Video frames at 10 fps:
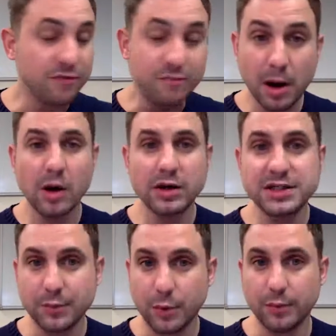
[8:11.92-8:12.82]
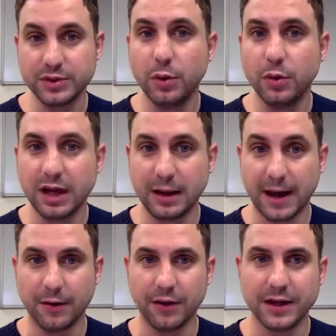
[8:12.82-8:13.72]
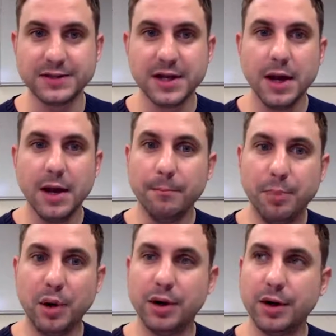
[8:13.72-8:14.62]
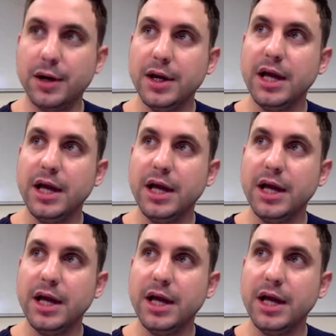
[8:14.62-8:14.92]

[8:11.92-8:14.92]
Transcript: of marketing when we're talking about this, but.